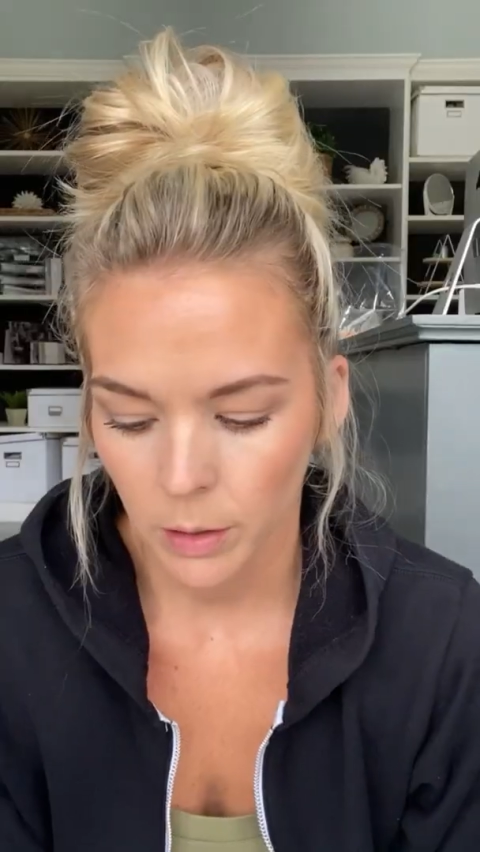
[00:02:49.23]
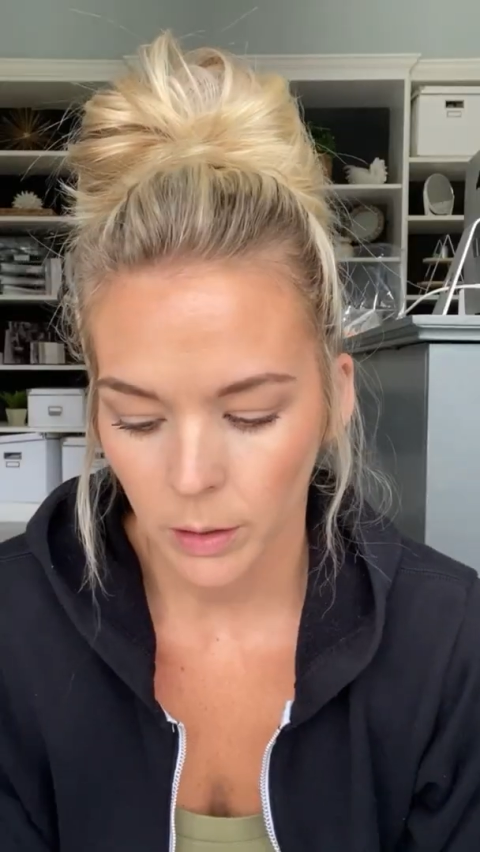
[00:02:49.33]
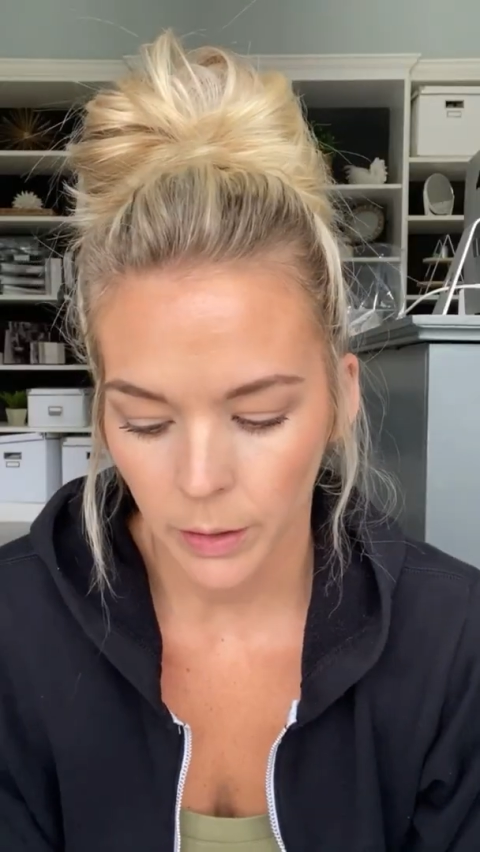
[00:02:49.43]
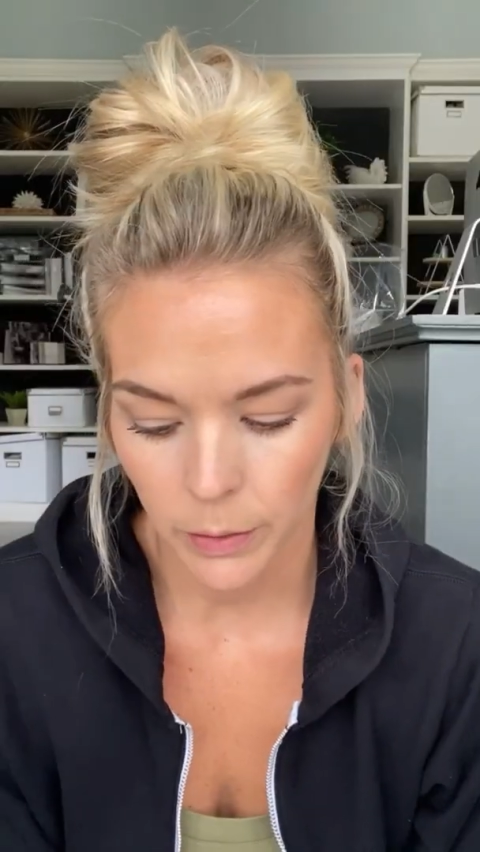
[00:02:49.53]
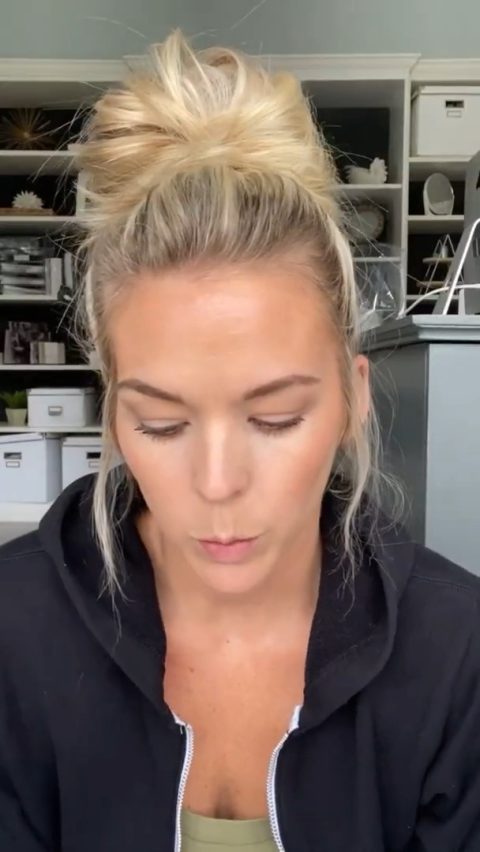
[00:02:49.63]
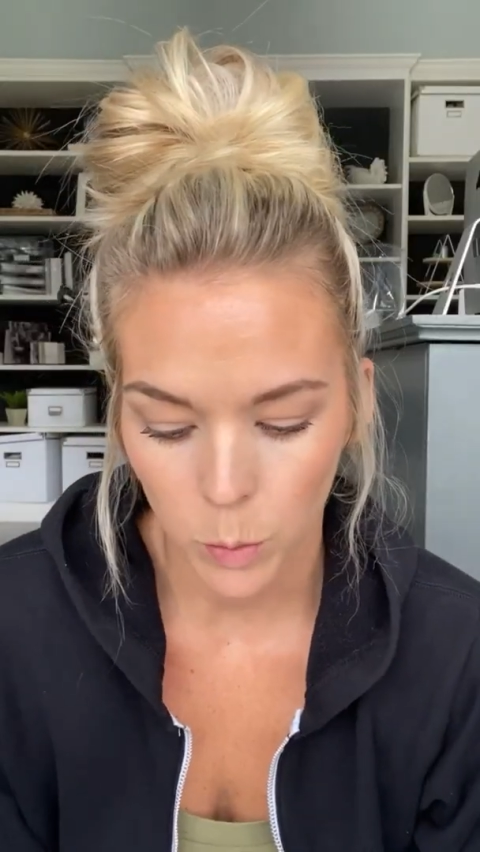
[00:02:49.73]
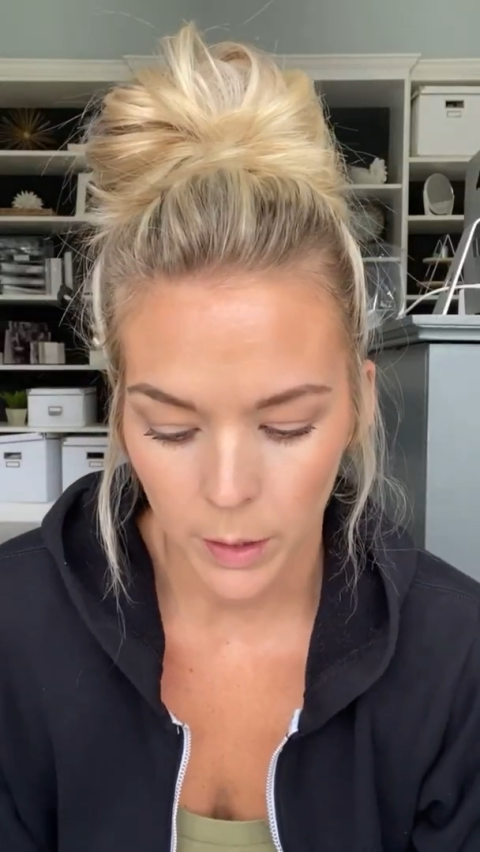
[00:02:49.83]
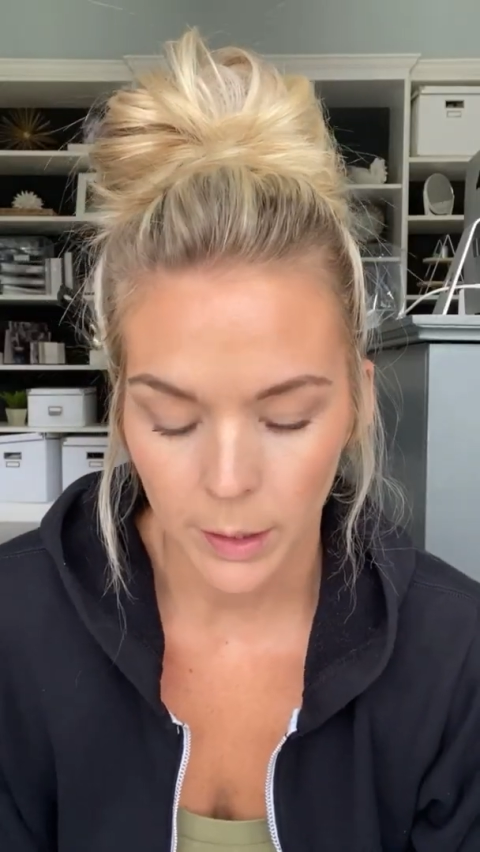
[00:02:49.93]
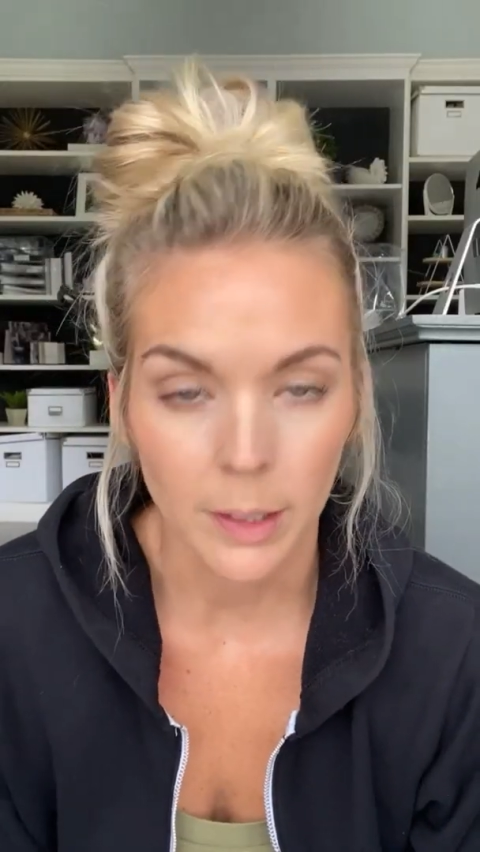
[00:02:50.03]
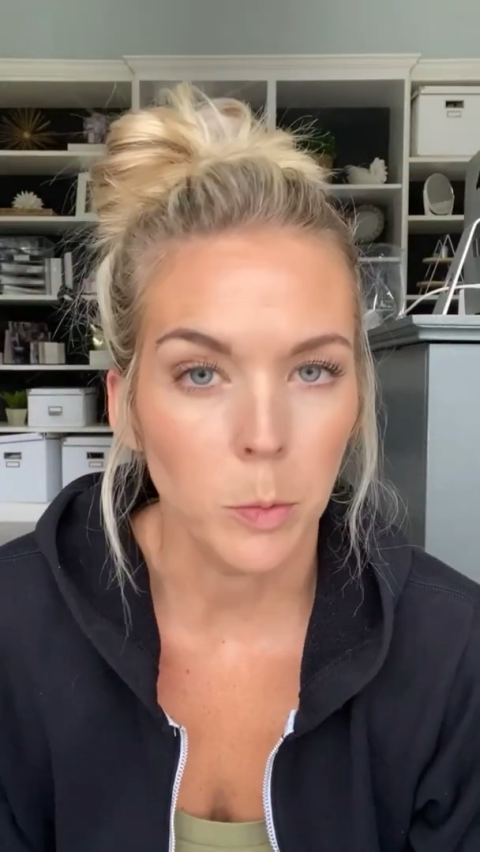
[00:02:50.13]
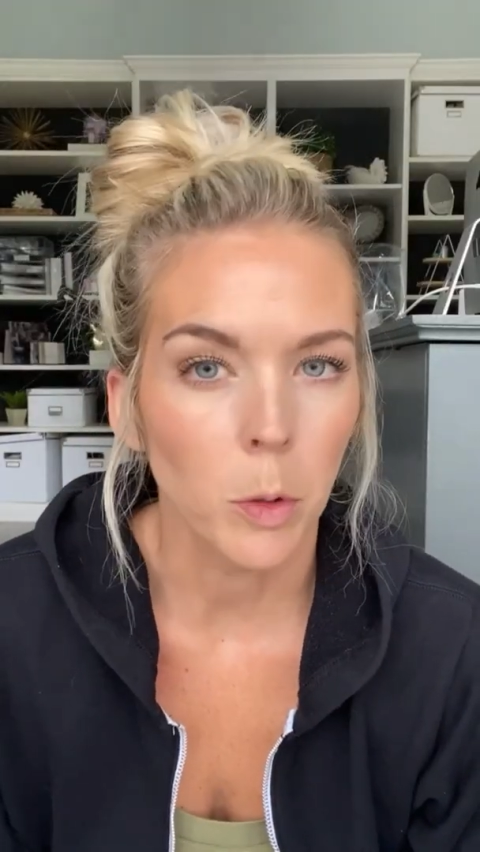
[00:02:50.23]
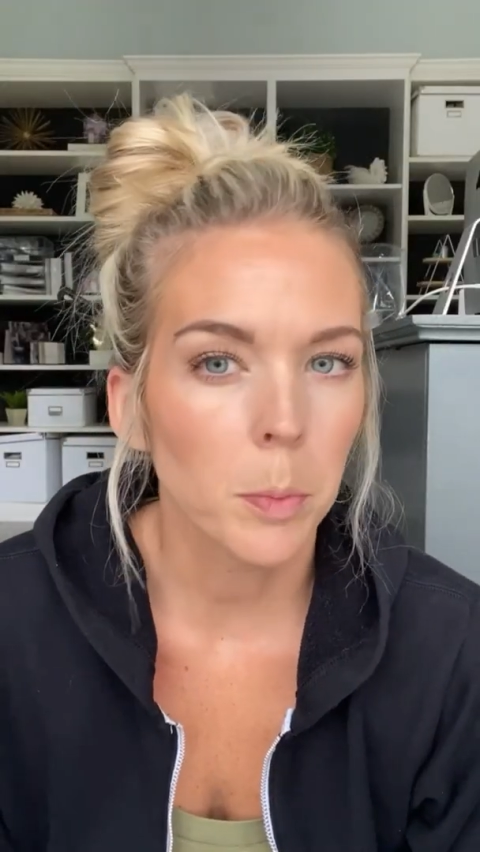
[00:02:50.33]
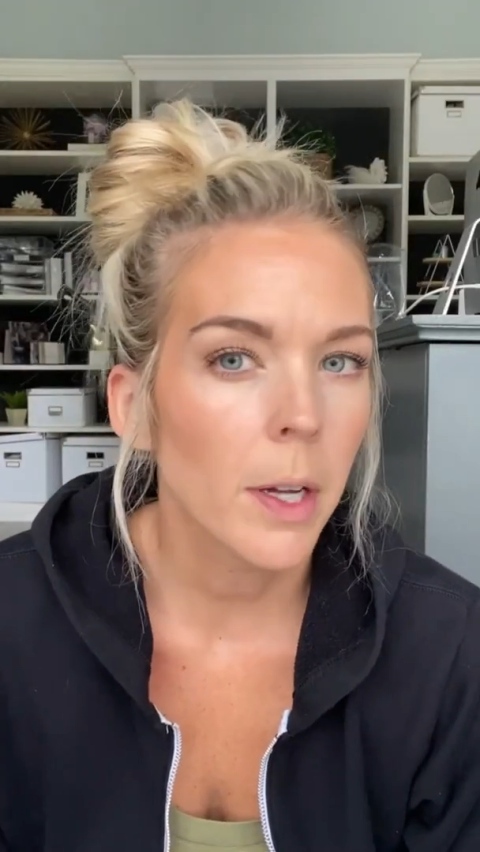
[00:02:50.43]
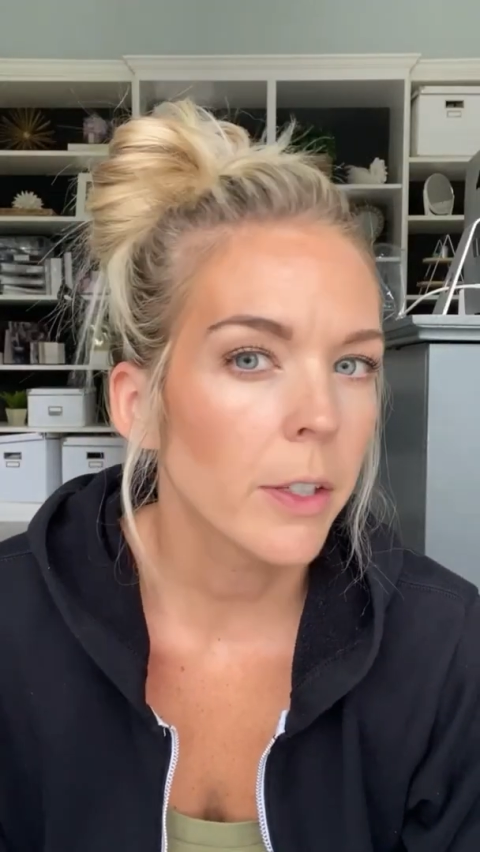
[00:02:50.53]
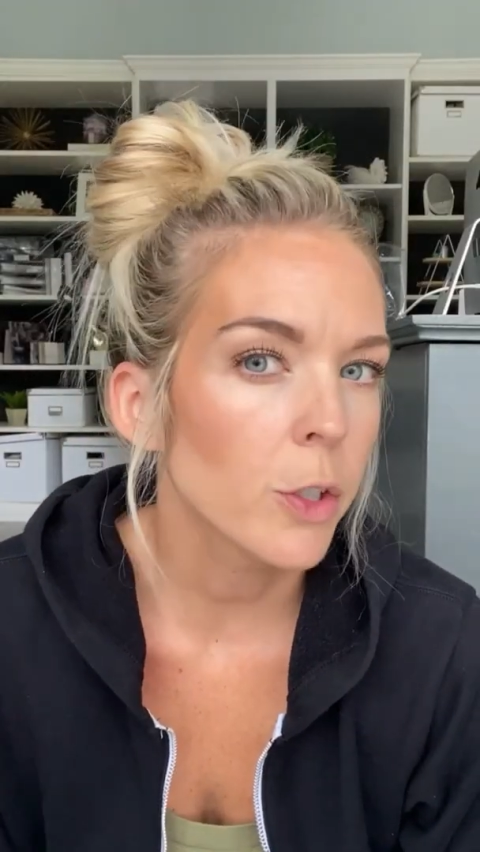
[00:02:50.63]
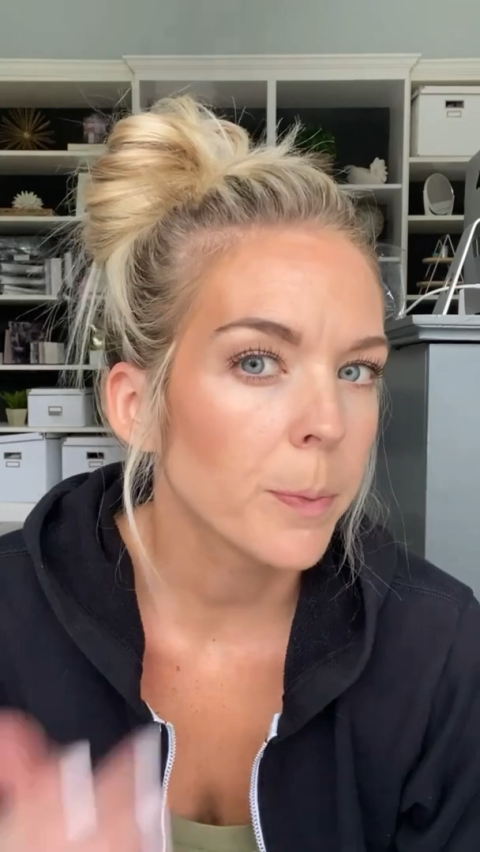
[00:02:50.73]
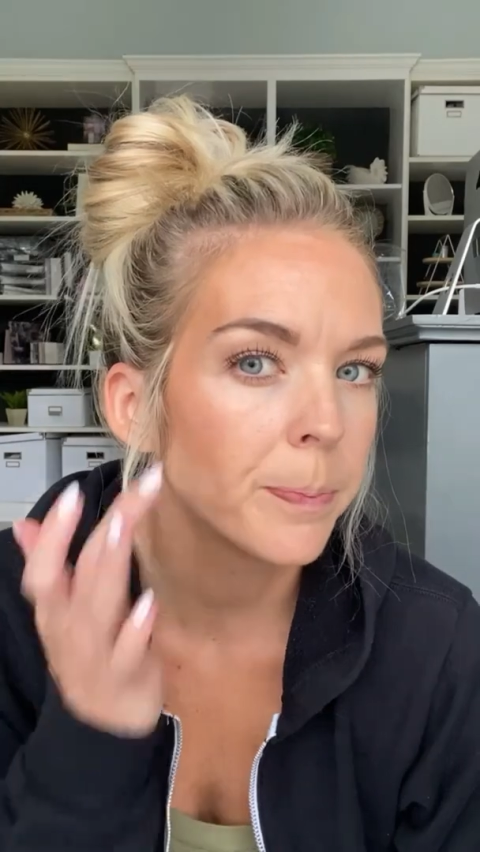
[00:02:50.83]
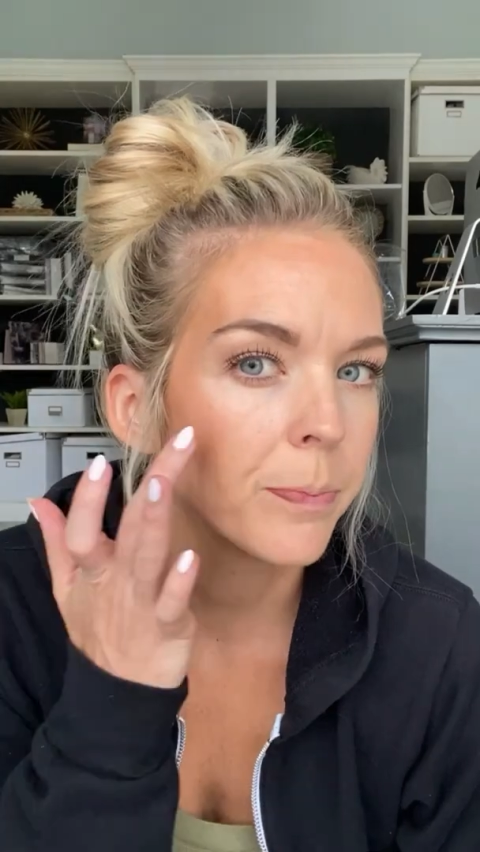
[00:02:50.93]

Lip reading: If you want a little more blush,